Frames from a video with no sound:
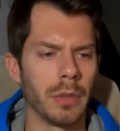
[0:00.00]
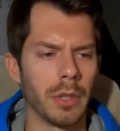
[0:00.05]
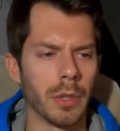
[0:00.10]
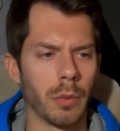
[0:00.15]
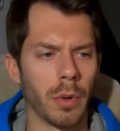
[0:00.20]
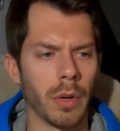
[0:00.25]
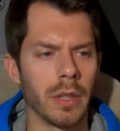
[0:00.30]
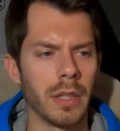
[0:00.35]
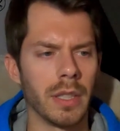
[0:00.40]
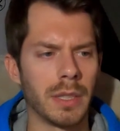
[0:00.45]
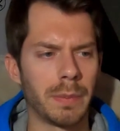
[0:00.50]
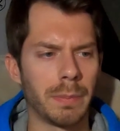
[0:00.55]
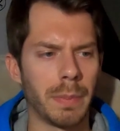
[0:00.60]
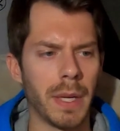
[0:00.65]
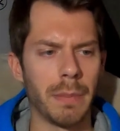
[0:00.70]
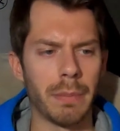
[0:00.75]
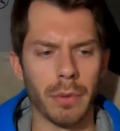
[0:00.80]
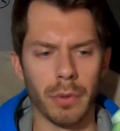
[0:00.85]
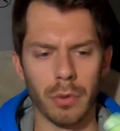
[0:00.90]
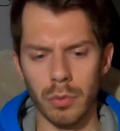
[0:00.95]
you're one of these
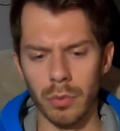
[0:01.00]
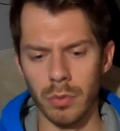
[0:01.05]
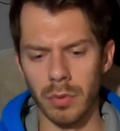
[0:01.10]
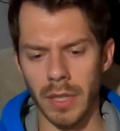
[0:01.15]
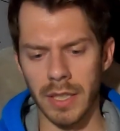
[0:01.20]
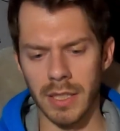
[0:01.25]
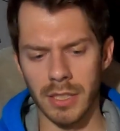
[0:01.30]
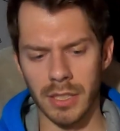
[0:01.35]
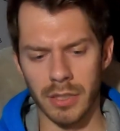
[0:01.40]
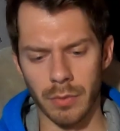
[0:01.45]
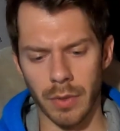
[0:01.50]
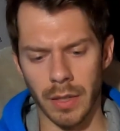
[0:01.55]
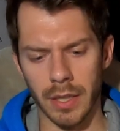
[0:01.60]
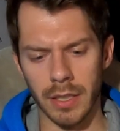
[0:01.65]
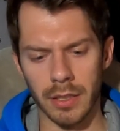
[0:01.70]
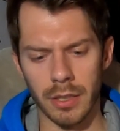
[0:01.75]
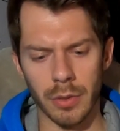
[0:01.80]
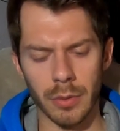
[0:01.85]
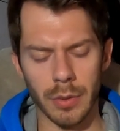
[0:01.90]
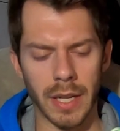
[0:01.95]
people who likes
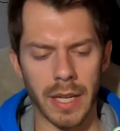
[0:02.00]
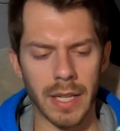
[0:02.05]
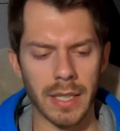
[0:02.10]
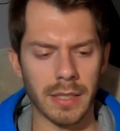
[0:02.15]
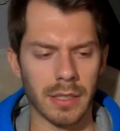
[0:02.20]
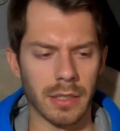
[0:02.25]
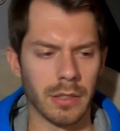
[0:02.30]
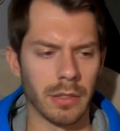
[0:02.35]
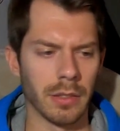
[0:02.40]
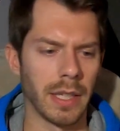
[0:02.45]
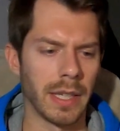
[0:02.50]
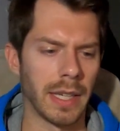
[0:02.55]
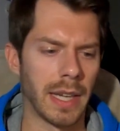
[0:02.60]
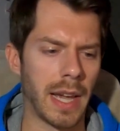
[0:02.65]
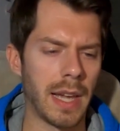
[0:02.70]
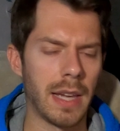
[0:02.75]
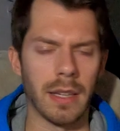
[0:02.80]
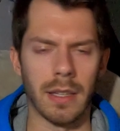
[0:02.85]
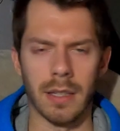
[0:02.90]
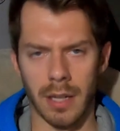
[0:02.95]
running 2 days and you're like,
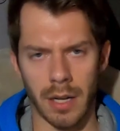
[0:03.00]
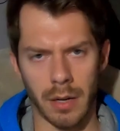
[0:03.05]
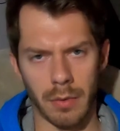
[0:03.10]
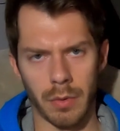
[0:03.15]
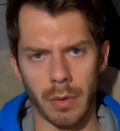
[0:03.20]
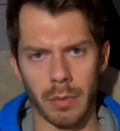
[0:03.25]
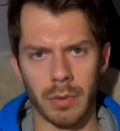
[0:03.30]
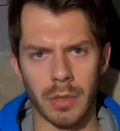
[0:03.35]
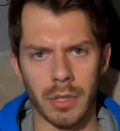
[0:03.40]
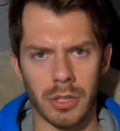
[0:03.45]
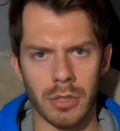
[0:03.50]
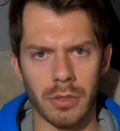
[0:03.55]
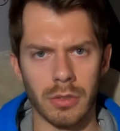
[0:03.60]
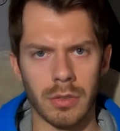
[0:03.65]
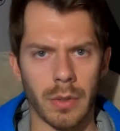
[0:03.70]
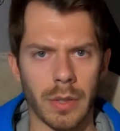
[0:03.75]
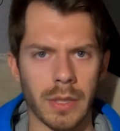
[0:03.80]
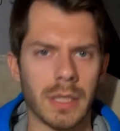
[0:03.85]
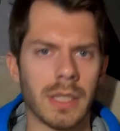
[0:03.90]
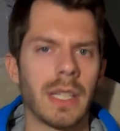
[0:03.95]
hey, can I run with this shoe
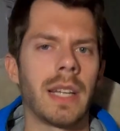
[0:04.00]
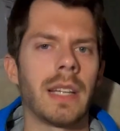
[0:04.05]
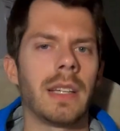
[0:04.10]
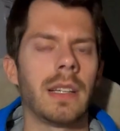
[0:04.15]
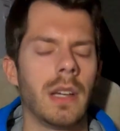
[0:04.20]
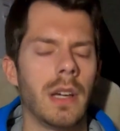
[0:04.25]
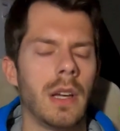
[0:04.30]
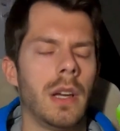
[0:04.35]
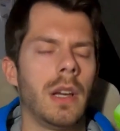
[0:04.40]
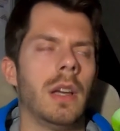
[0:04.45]
twice a day?